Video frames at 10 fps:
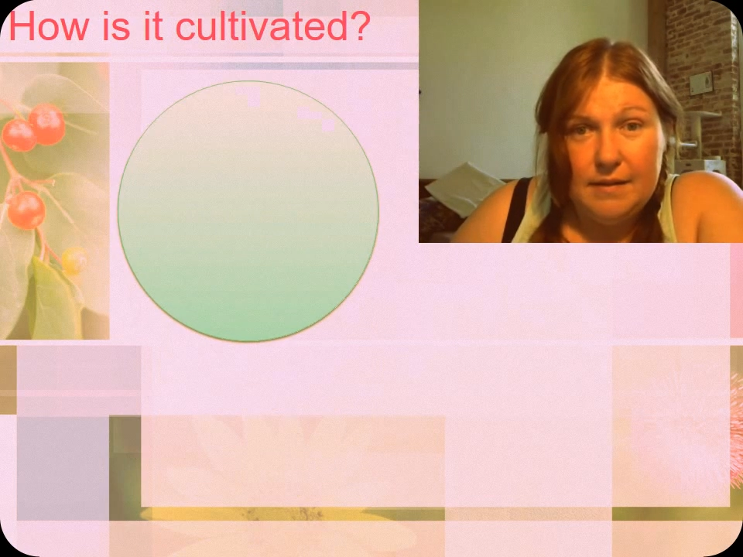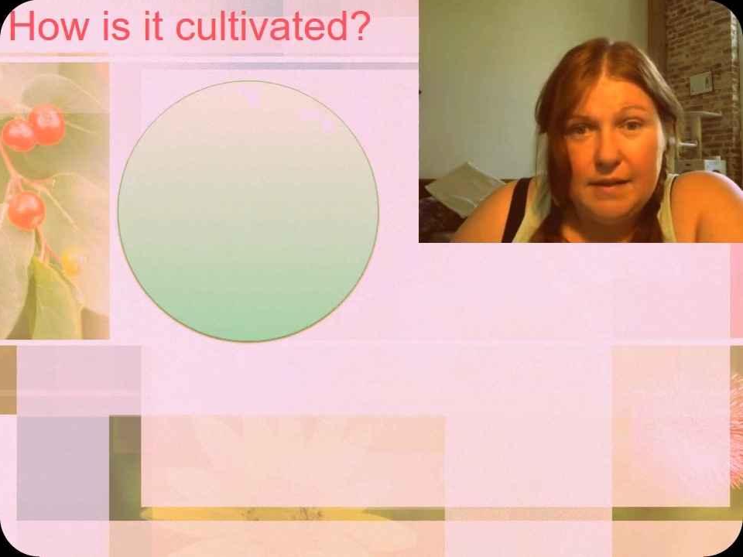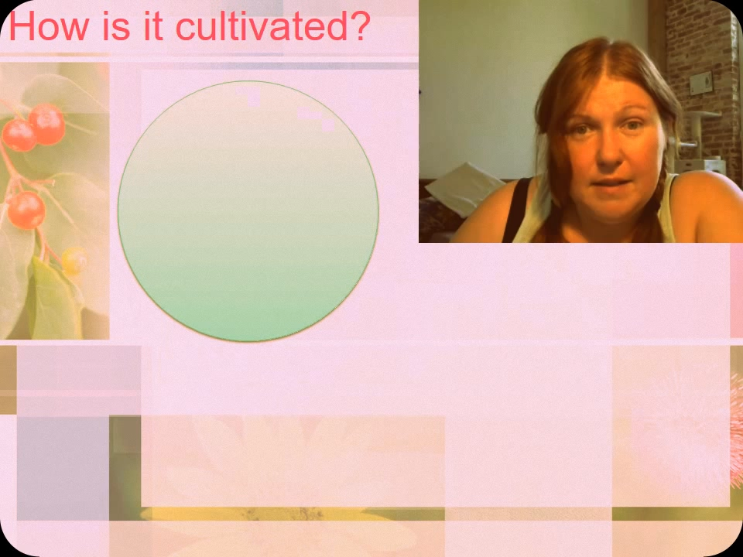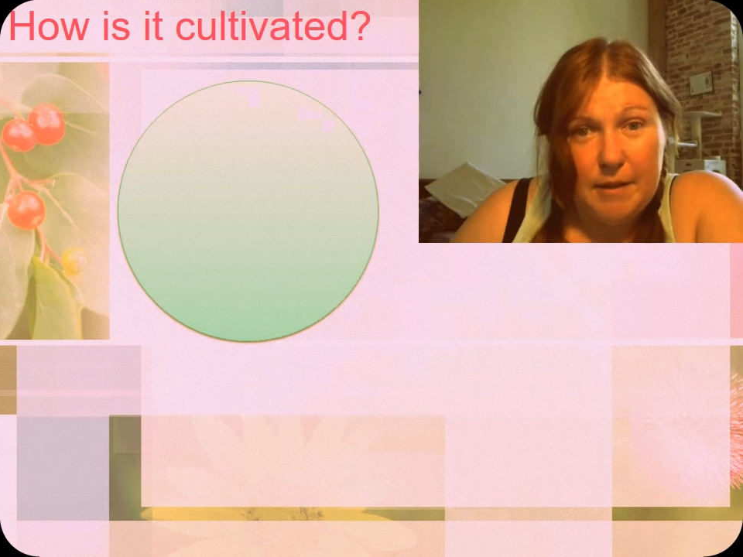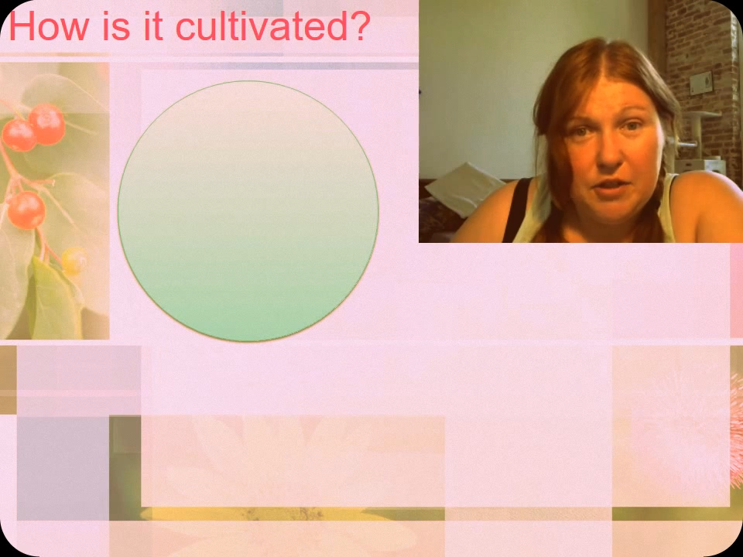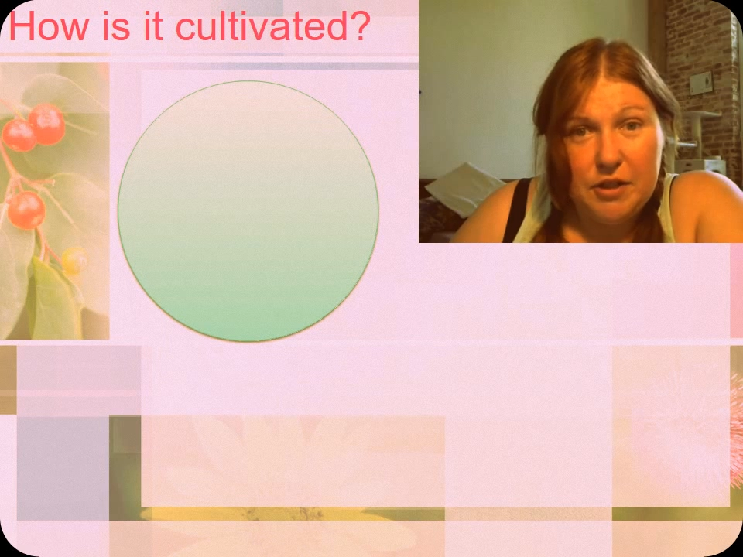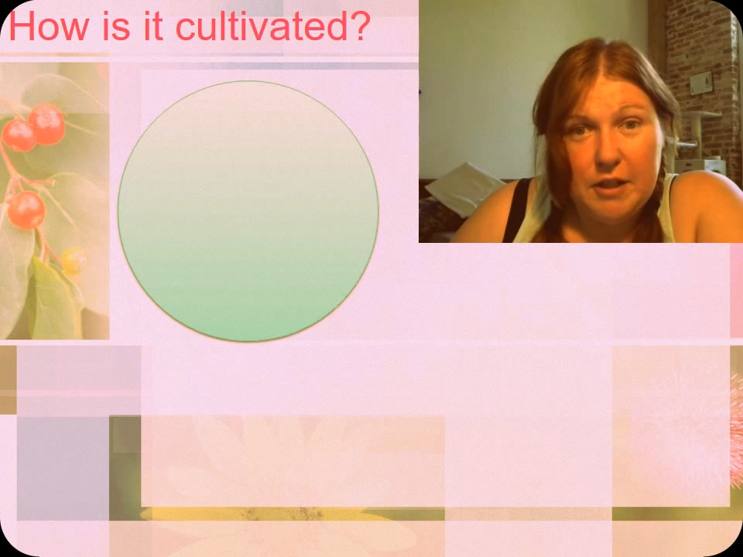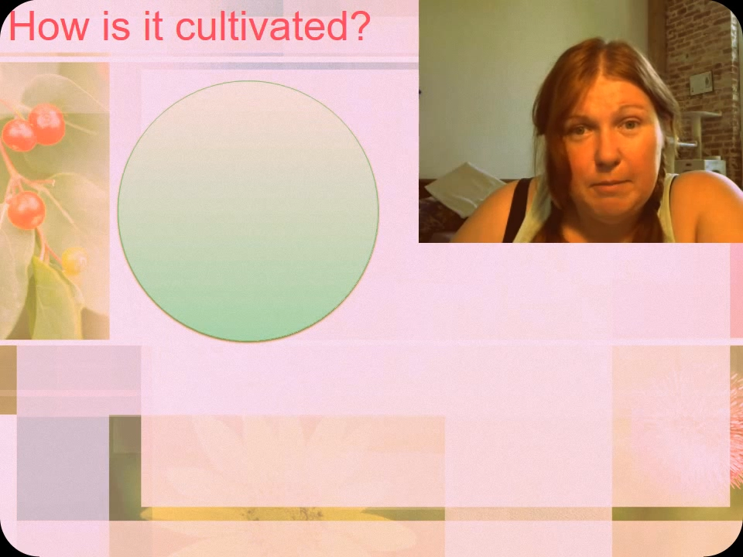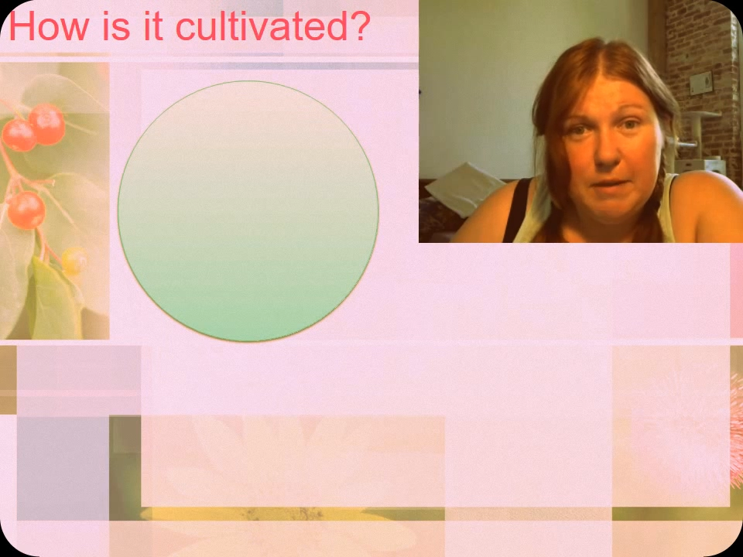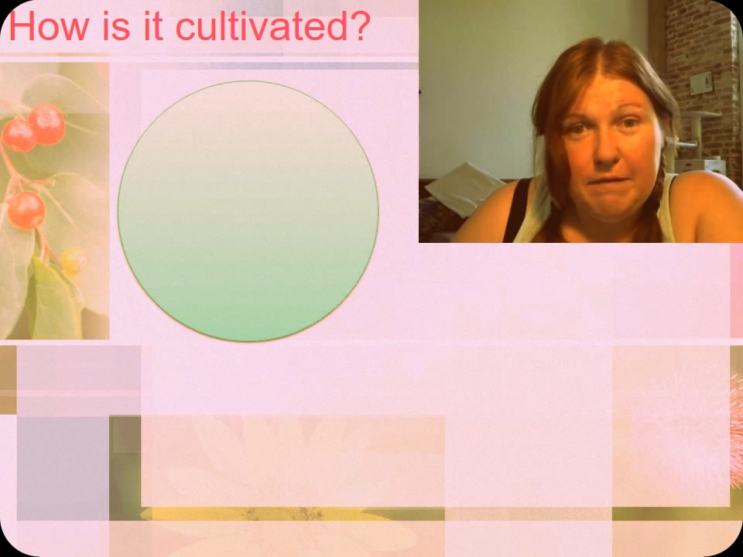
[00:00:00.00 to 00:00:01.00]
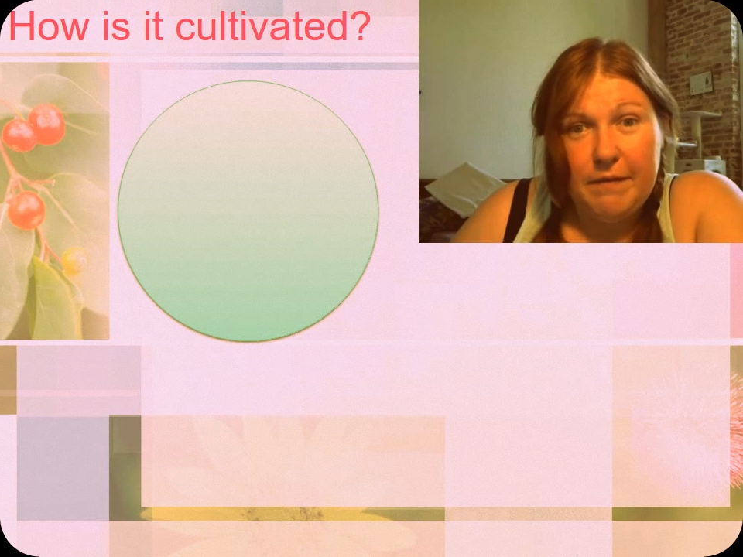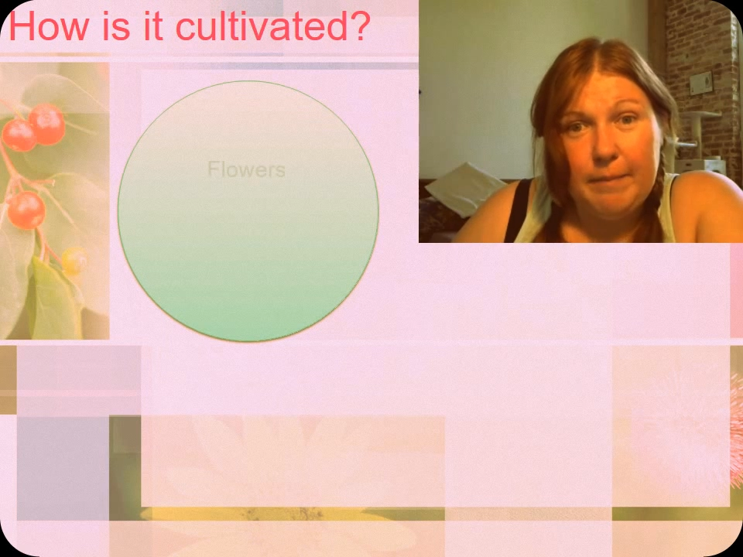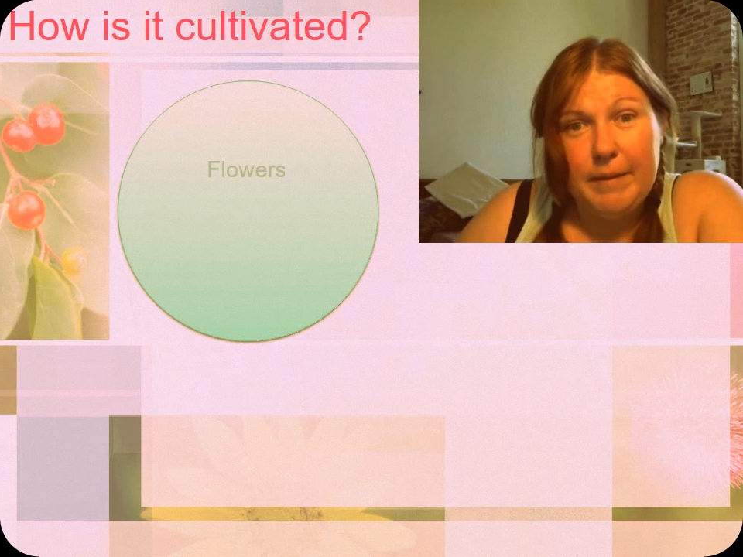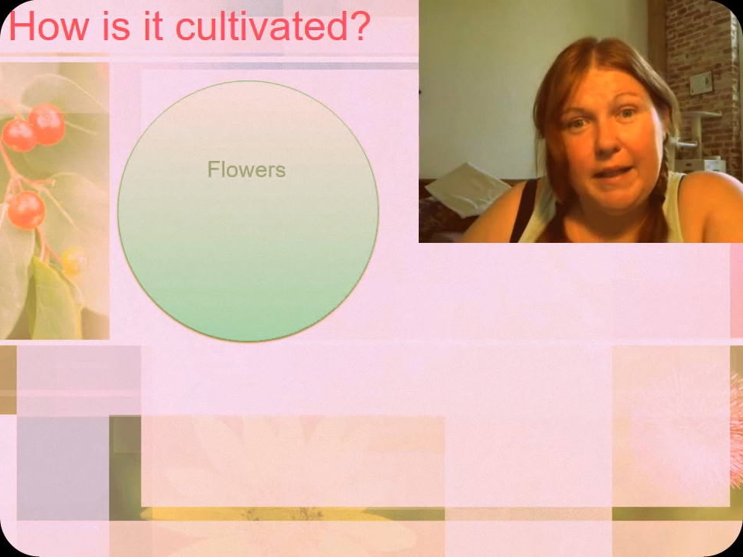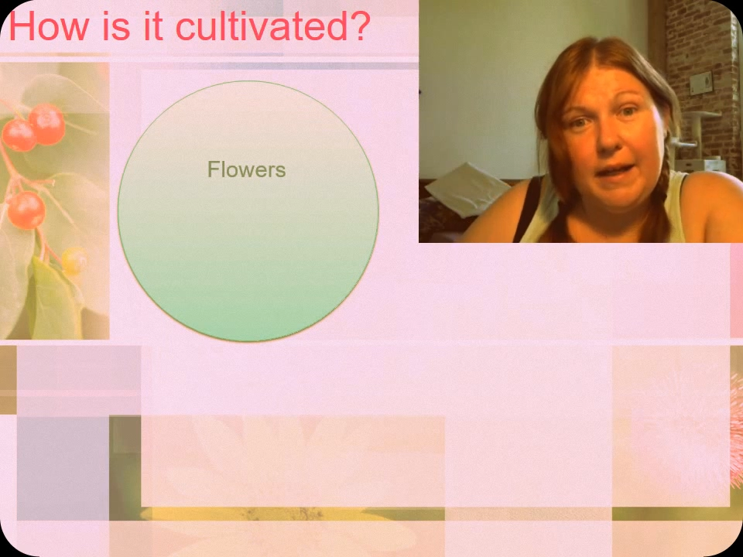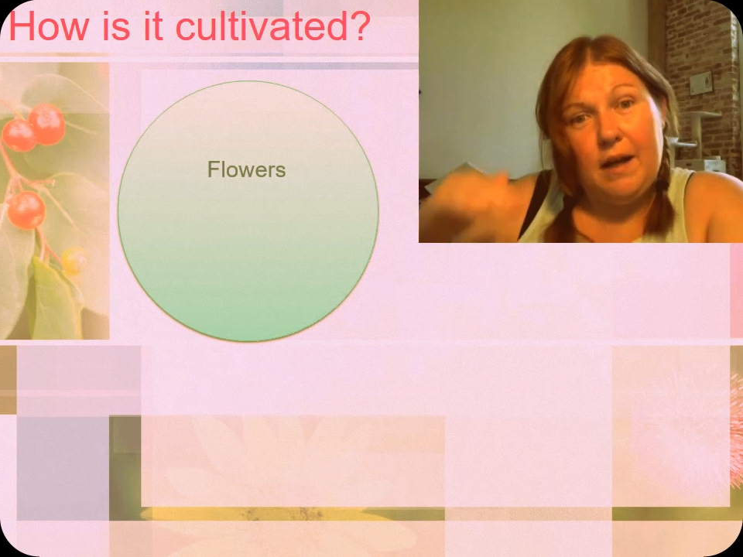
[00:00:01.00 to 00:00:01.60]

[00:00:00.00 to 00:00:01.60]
especially in the mint family,